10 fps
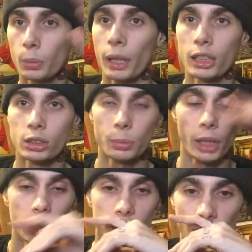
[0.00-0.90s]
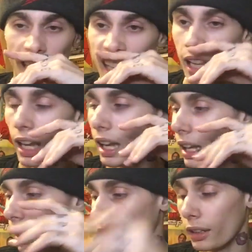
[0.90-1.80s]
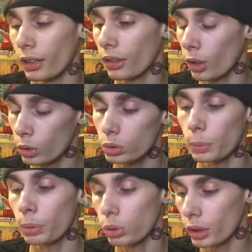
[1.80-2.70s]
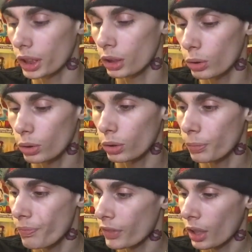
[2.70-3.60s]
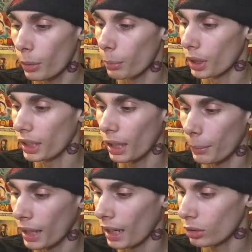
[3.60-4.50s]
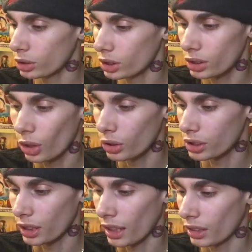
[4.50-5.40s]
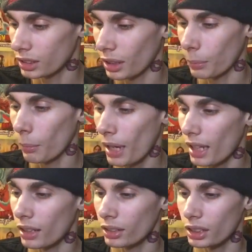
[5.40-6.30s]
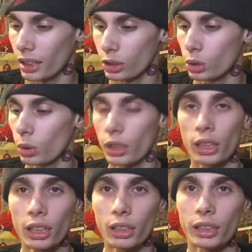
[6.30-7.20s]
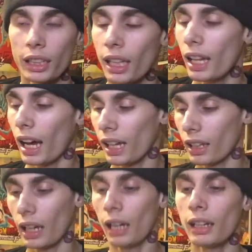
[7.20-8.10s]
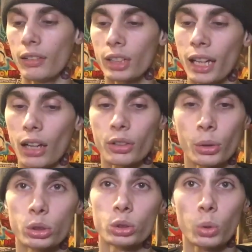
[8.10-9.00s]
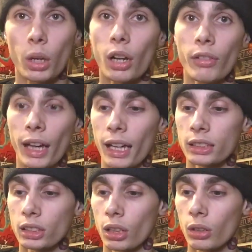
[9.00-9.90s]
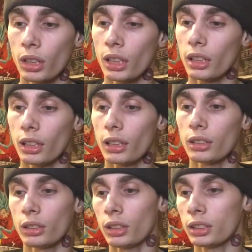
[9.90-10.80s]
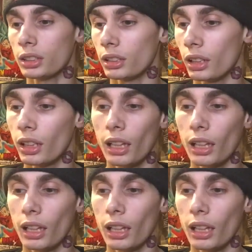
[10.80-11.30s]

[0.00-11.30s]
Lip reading: page spreads. And those were pretty cool. But yeah, man, I was just noticing. I was like, man, there's like, literally, I'd have to count. There was 12 ads, though. Hey, let's see.